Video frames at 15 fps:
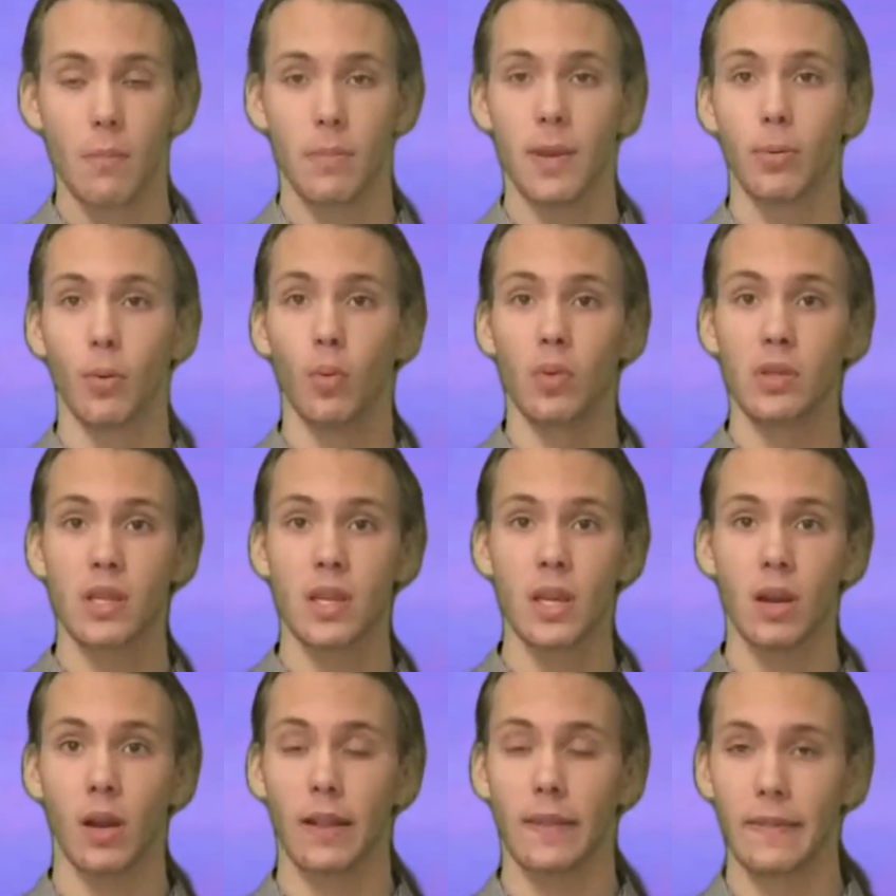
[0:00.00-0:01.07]
people will see
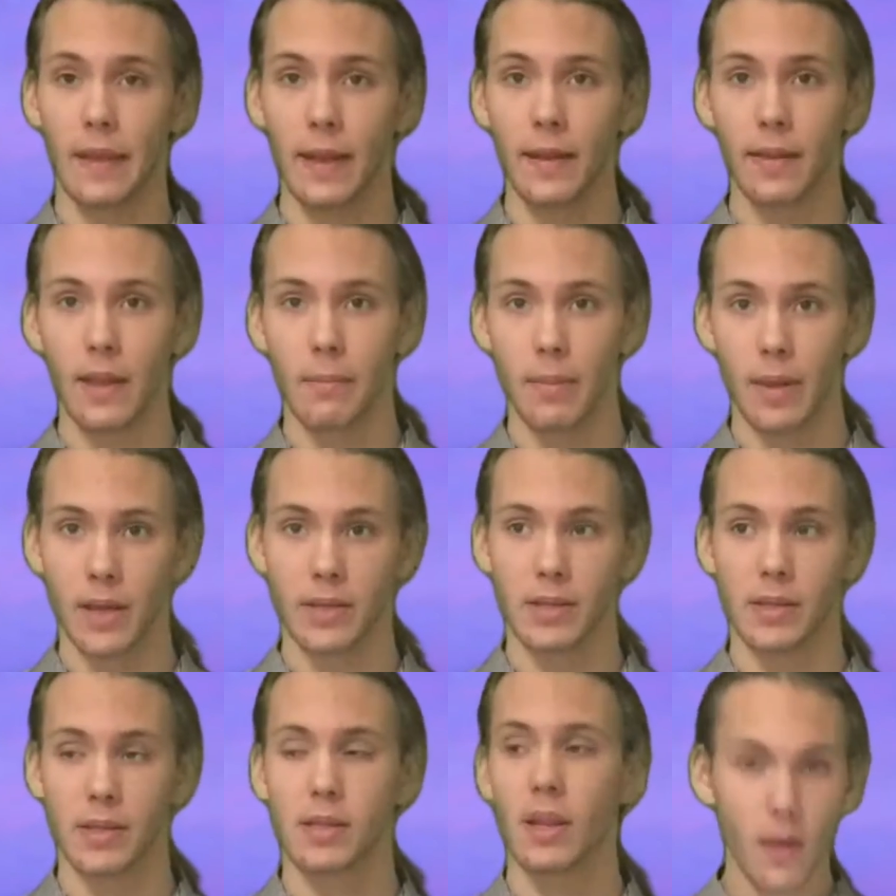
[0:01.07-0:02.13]
it on a day-to-day
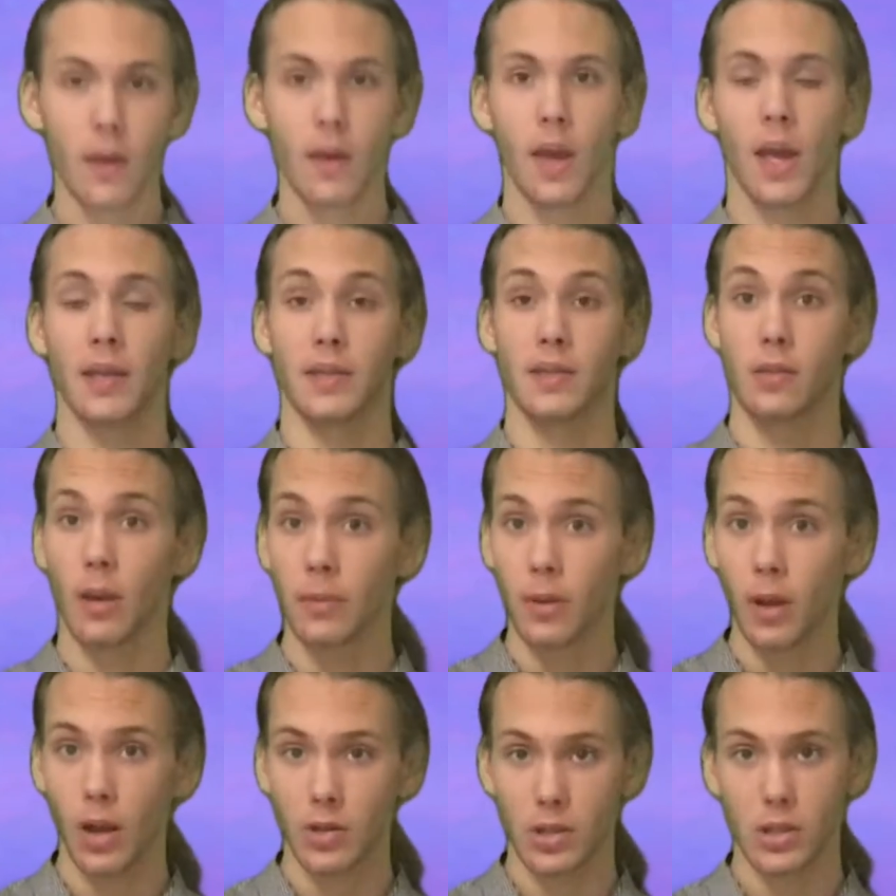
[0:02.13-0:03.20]
basis, and
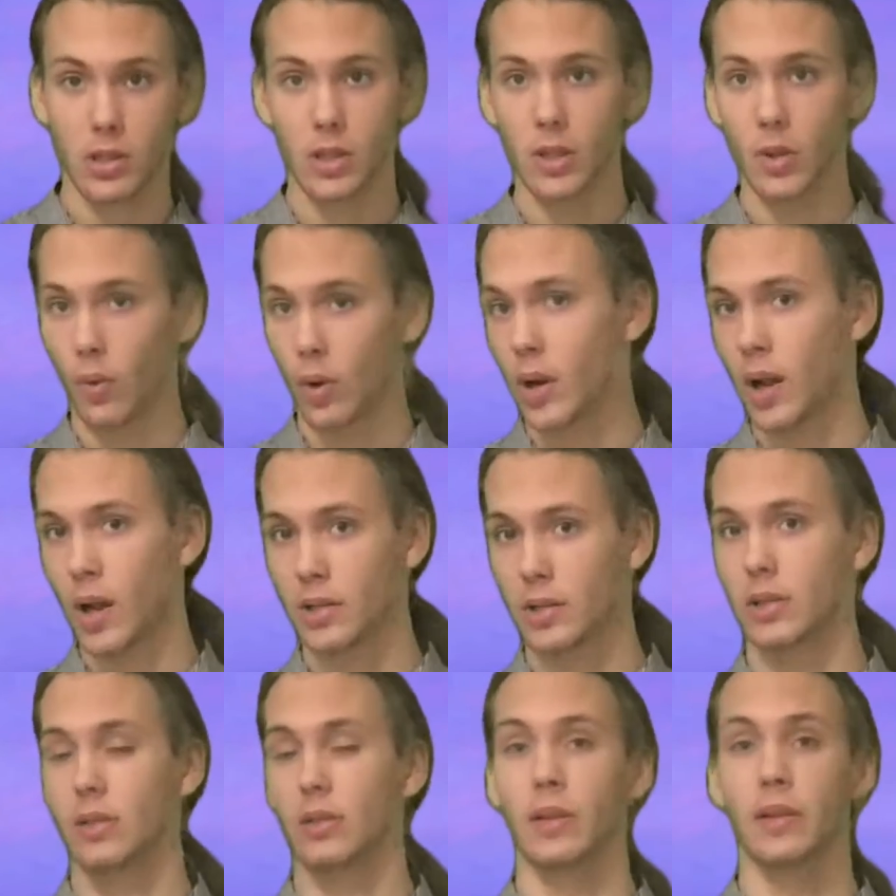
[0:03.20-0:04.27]
subconsciously or
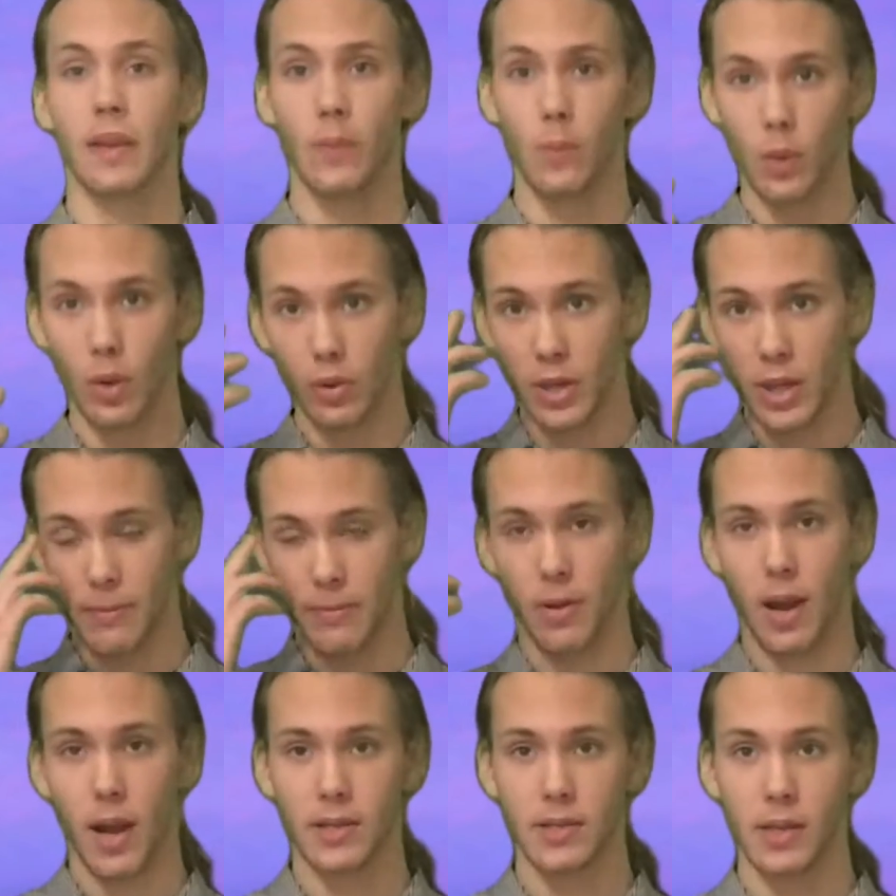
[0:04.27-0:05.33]
consciously, they will keep
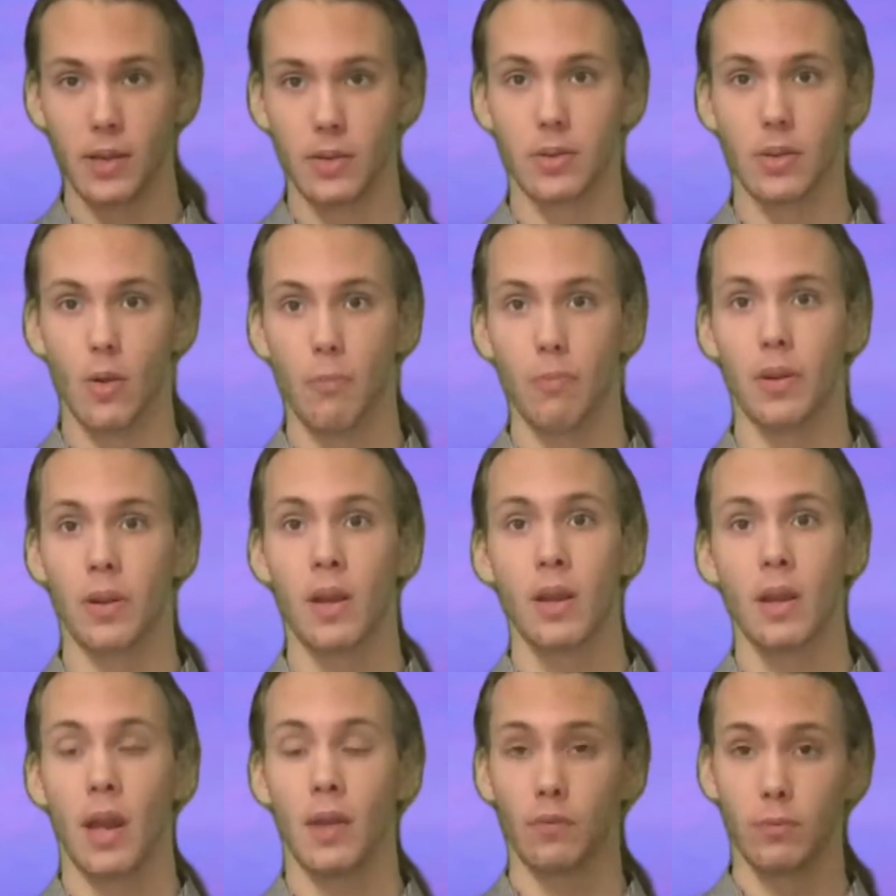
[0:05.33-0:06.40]
their eyes and ears open
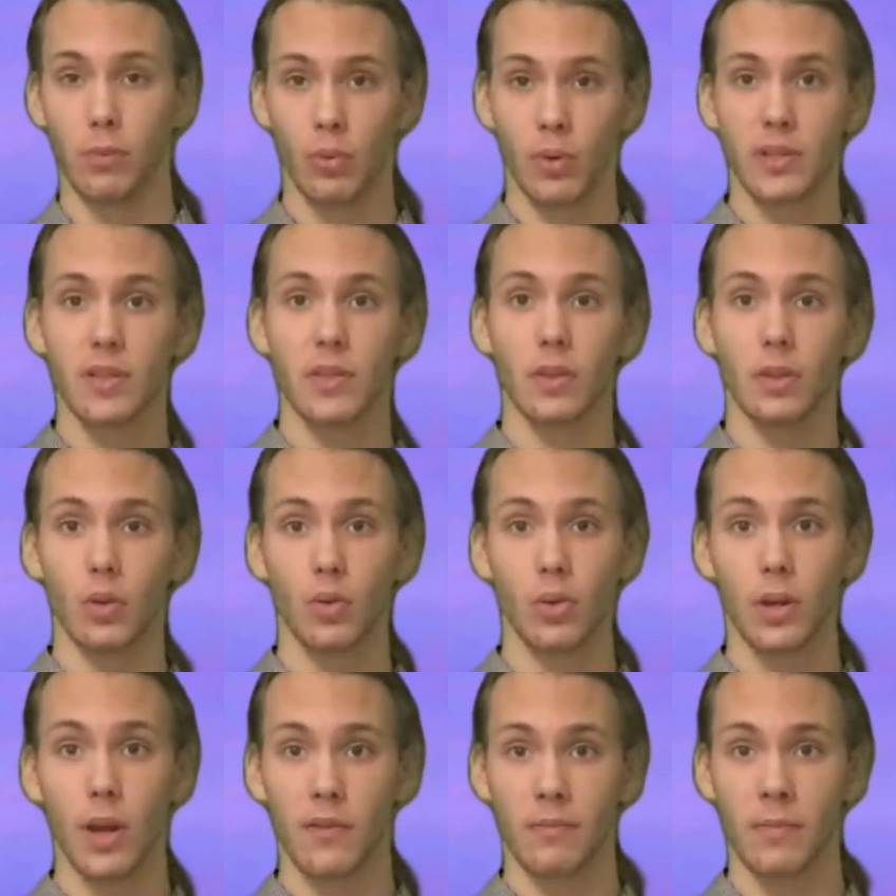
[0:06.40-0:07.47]
and report it to the local
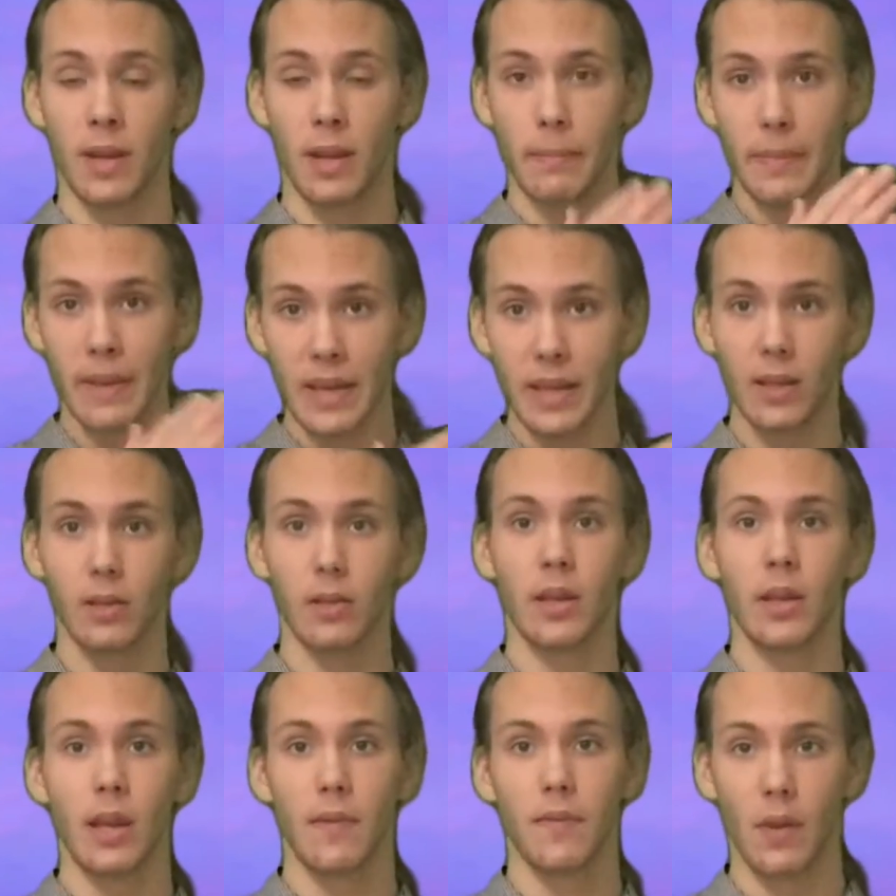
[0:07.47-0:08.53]
government
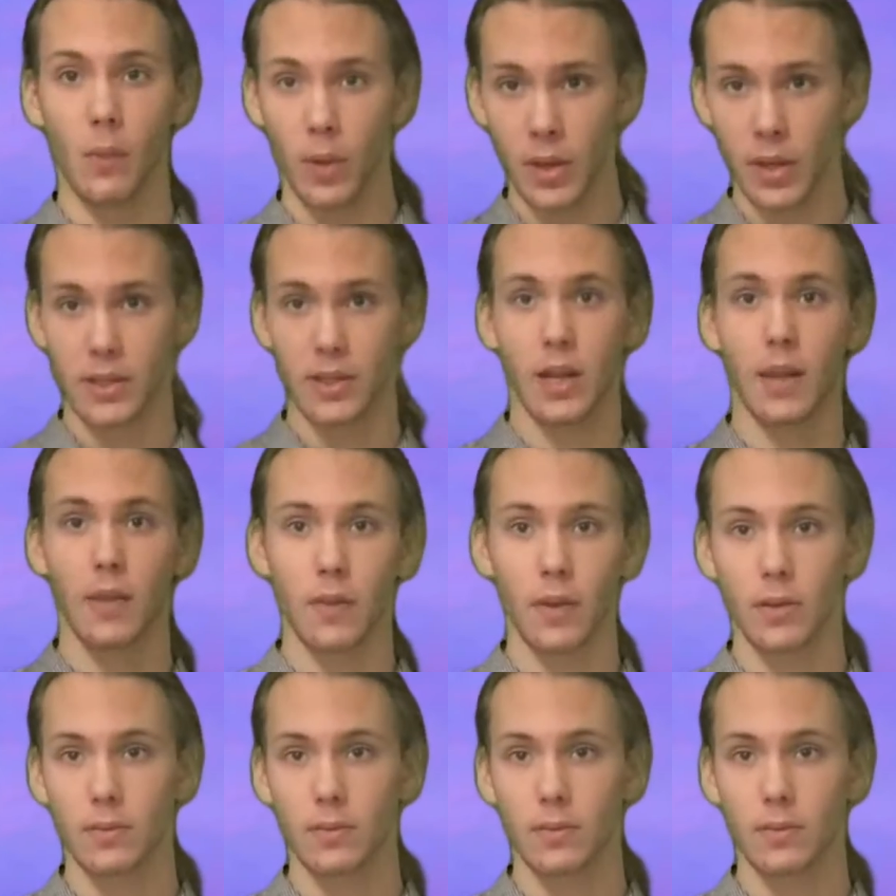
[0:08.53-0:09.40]
immediately if they witness anything.